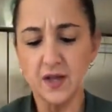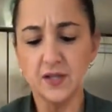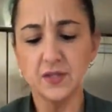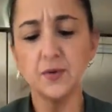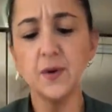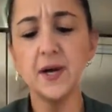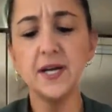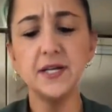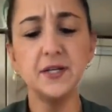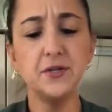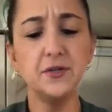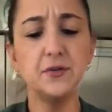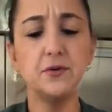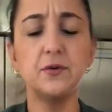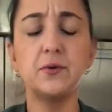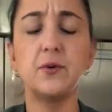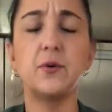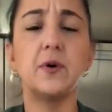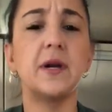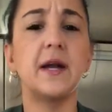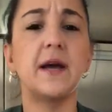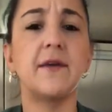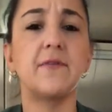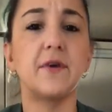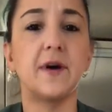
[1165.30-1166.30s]
So I do
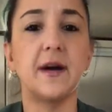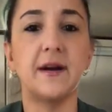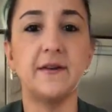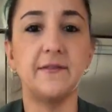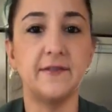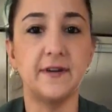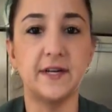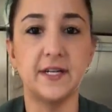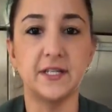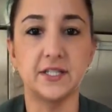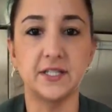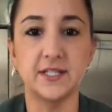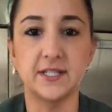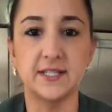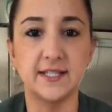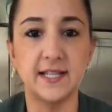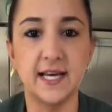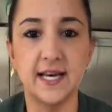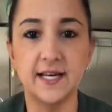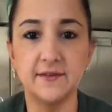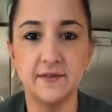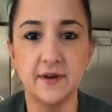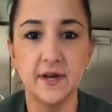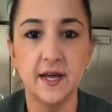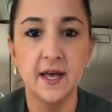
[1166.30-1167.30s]
whenever I finish a
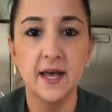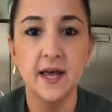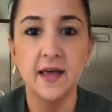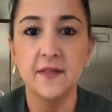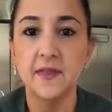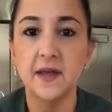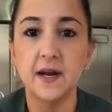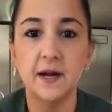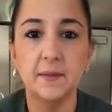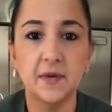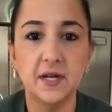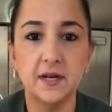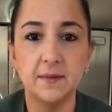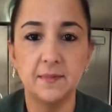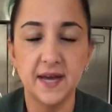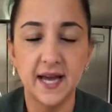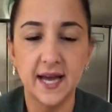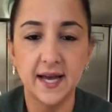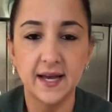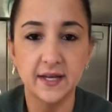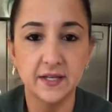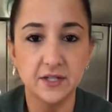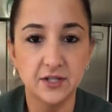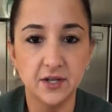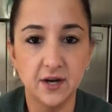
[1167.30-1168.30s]
set that I'm gonna
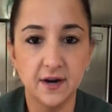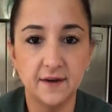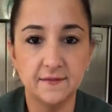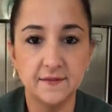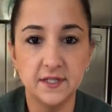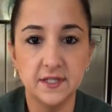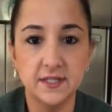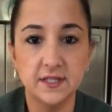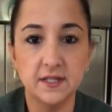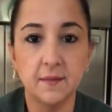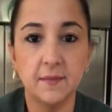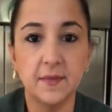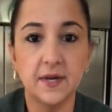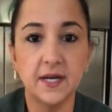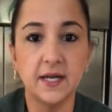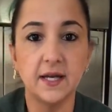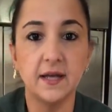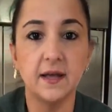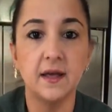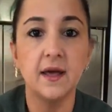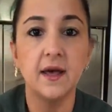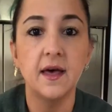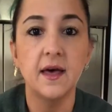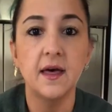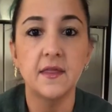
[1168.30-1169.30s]
package off to
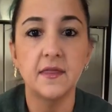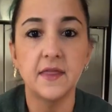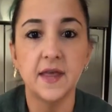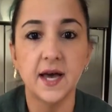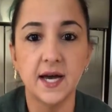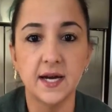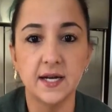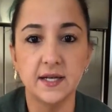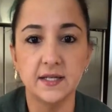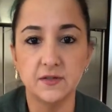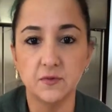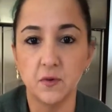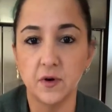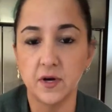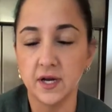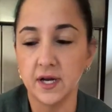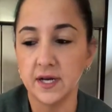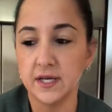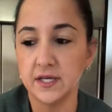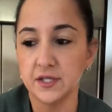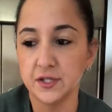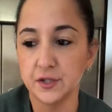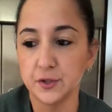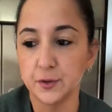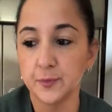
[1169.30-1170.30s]
somebody, that is what
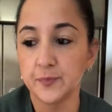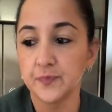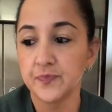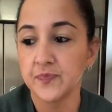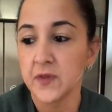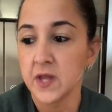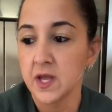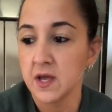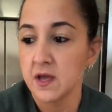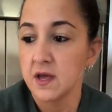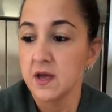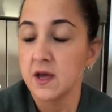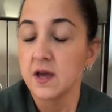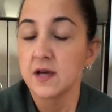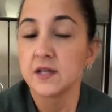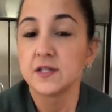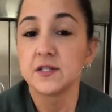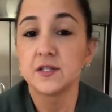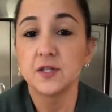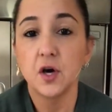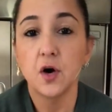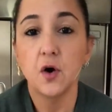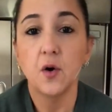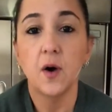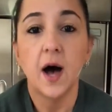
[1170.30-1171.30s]
I do.
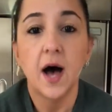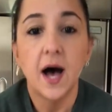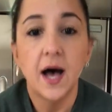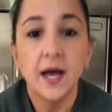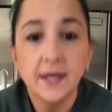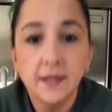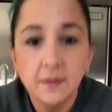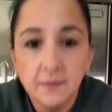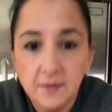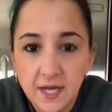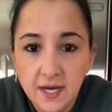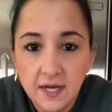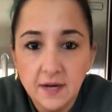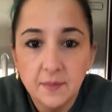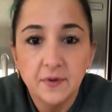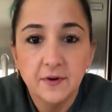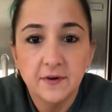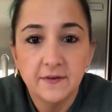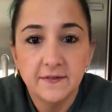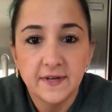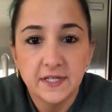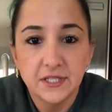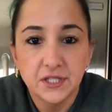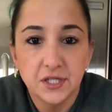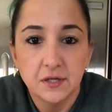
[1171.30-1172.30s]
So I am not a
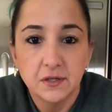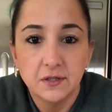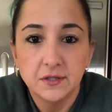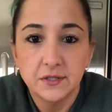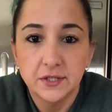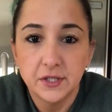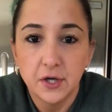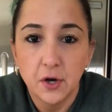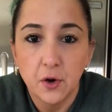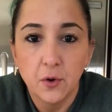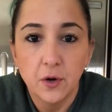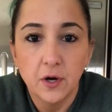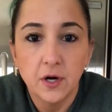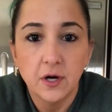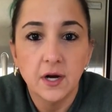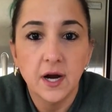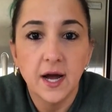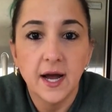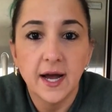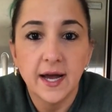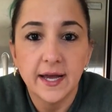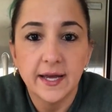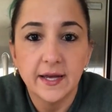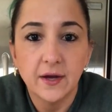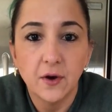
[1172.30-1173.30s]
professional sewer.
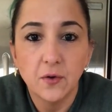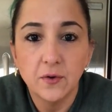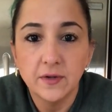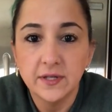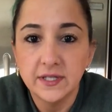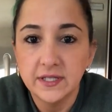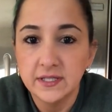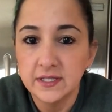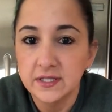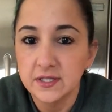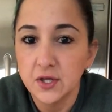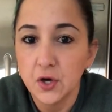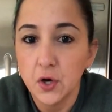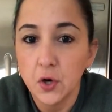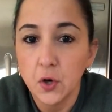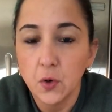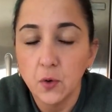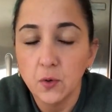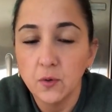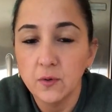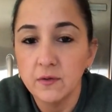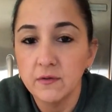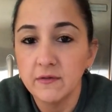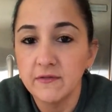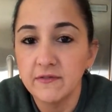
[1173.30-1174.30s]
I only
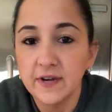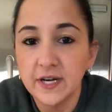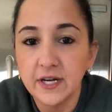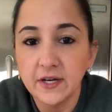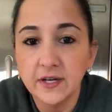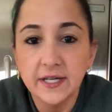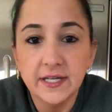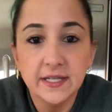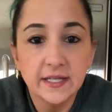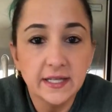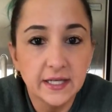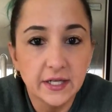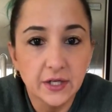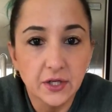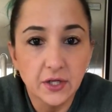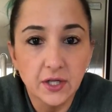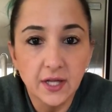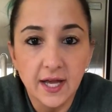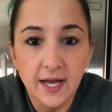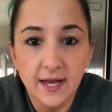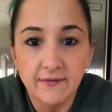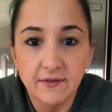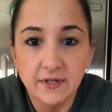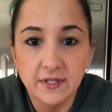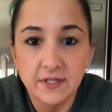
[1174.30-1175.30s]
sew very little.
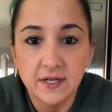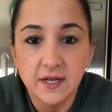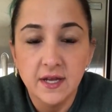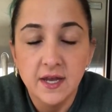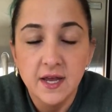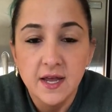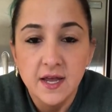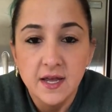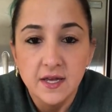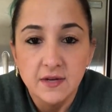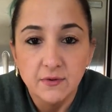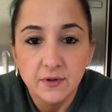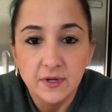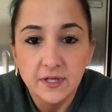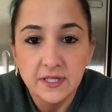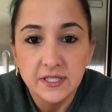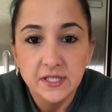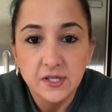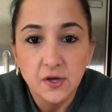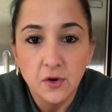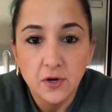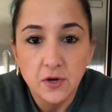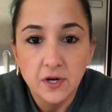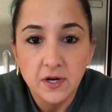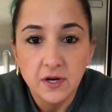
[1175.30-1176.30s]
I haven't really
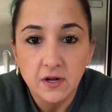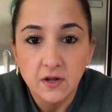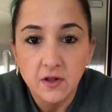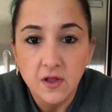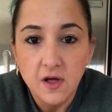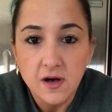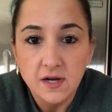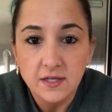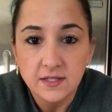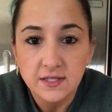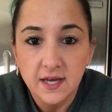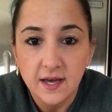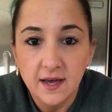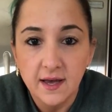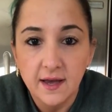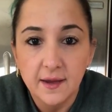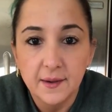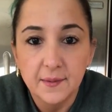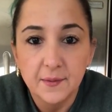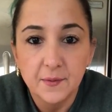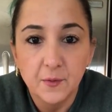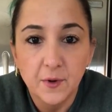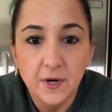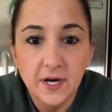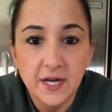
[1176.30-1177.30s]
sewn in a long
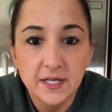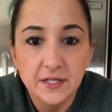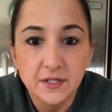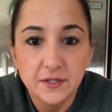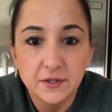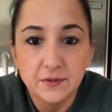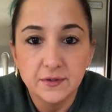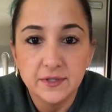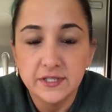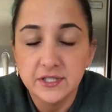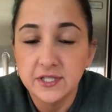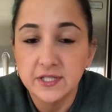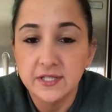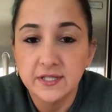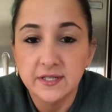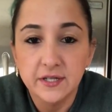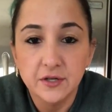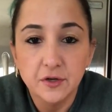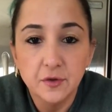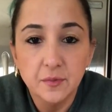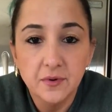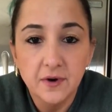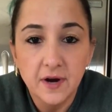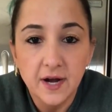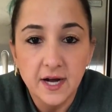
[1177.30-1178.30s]
time. And what I do is just
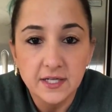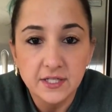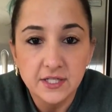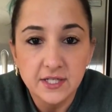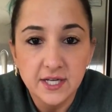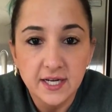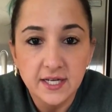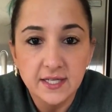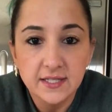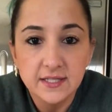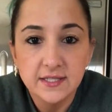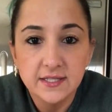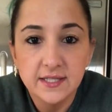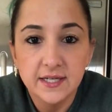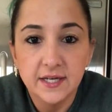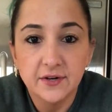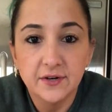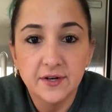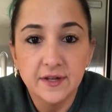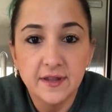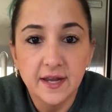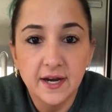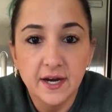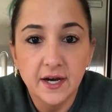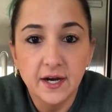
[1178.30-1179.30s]
little projects here
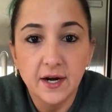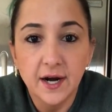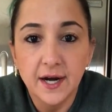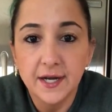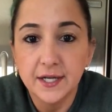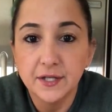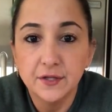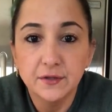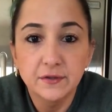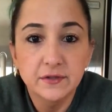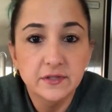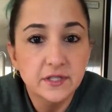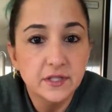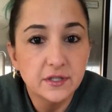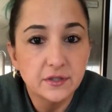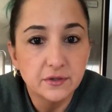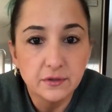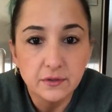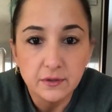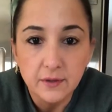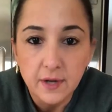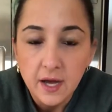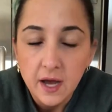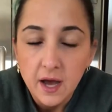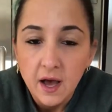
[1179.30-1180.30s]
and there. I used to
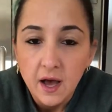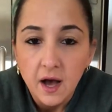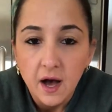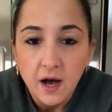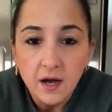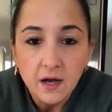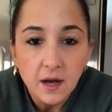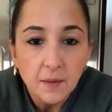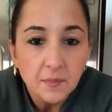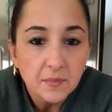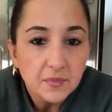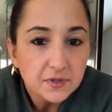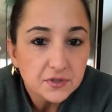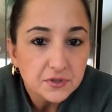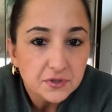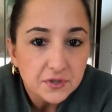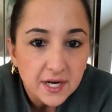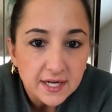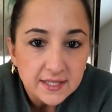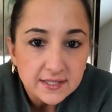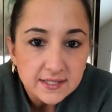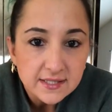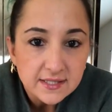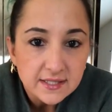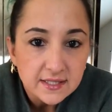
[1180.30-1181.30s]
do a couple
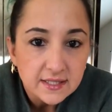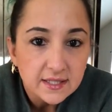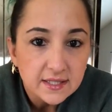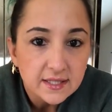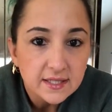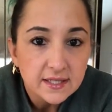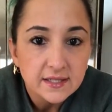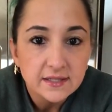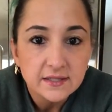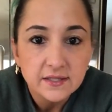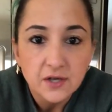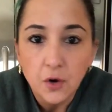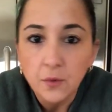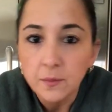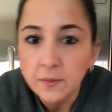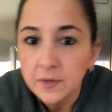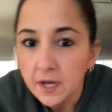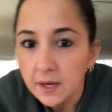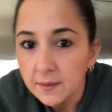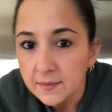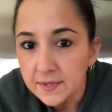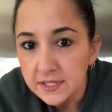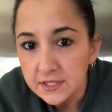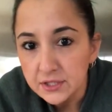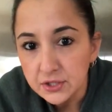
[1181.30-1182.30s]
dresses,
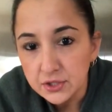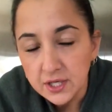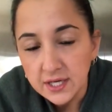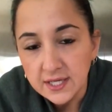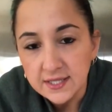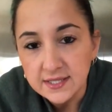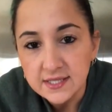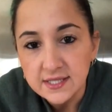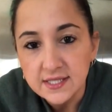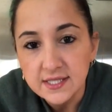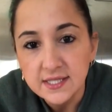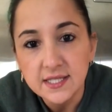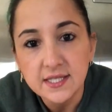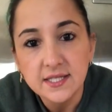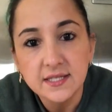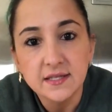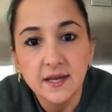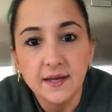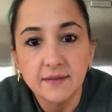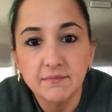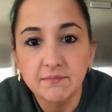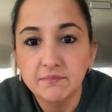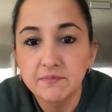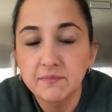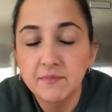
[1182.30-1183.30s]
homecoming dresses.
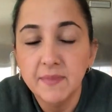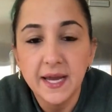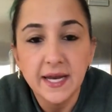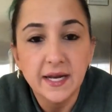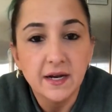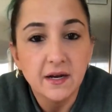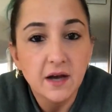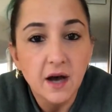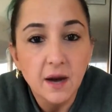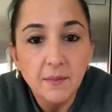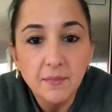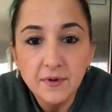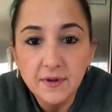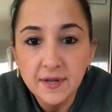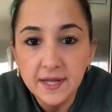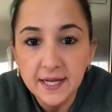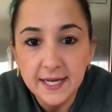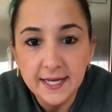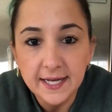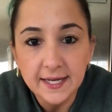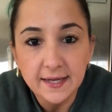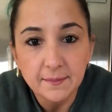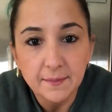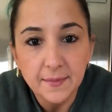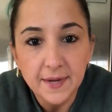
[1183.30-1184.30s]
I made a couple
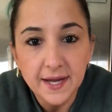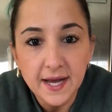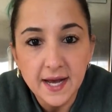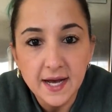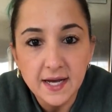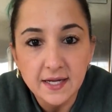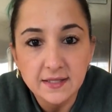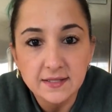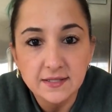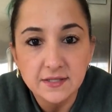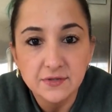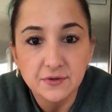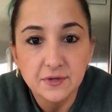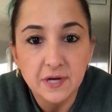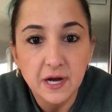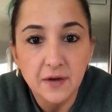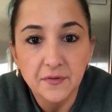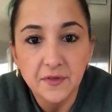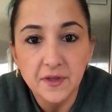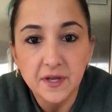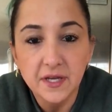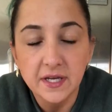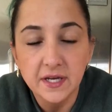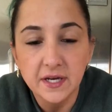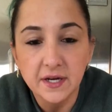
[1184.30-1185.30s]
handbags
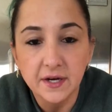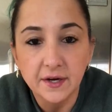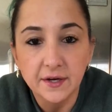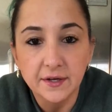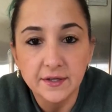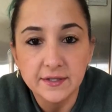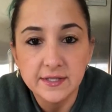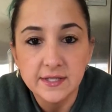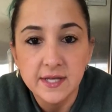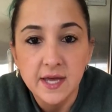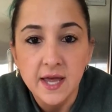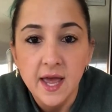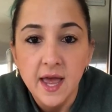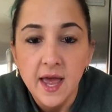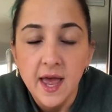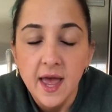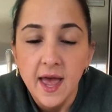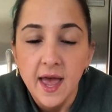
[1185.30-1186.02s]
throughout the years.